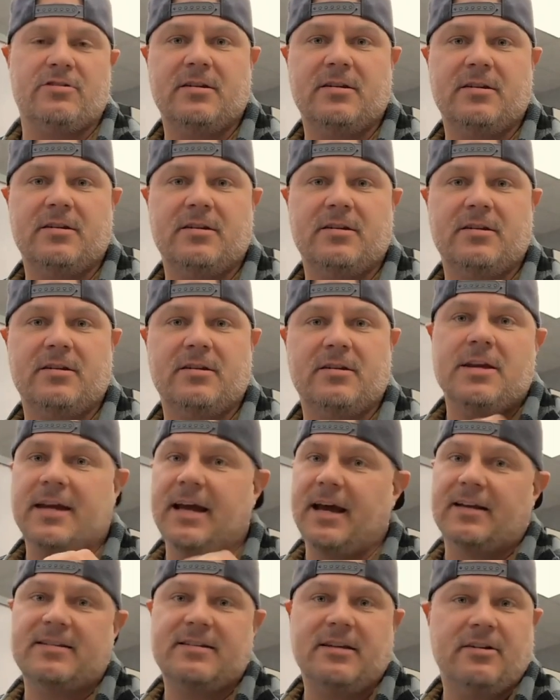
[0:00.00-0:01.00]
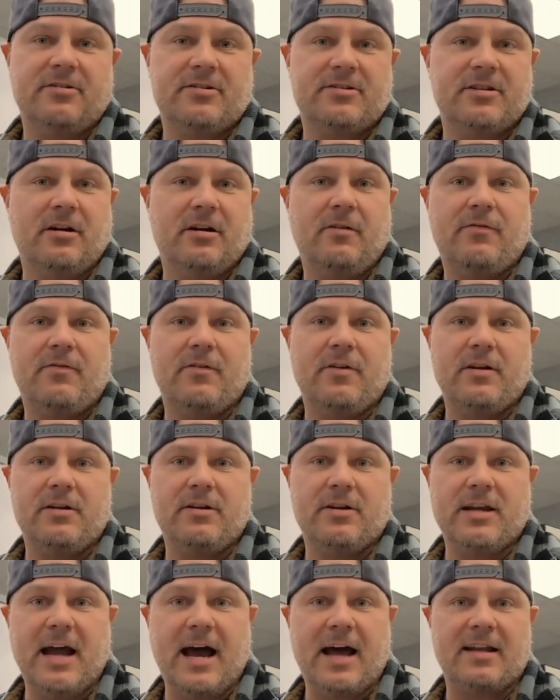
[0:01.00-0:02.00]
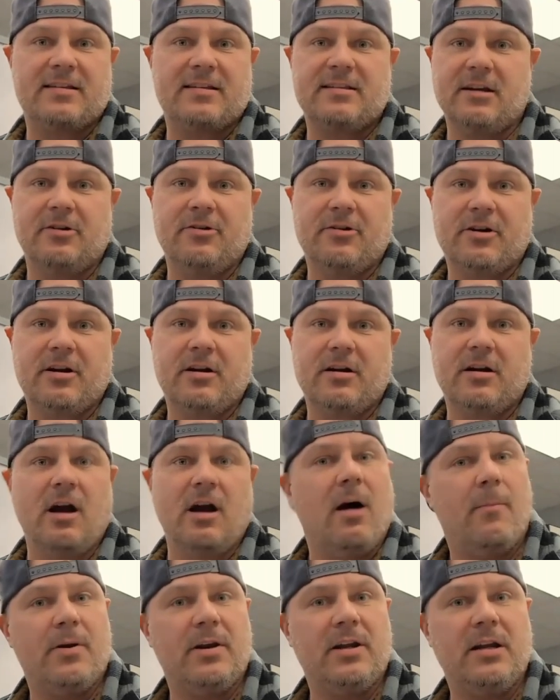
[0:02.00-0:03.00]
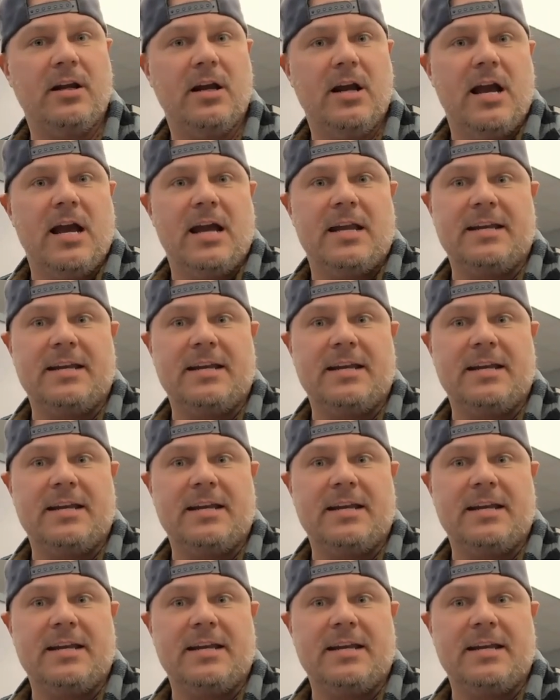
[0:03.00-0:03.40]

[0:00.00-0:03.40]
So you got to sell yourself. You got to sell your company.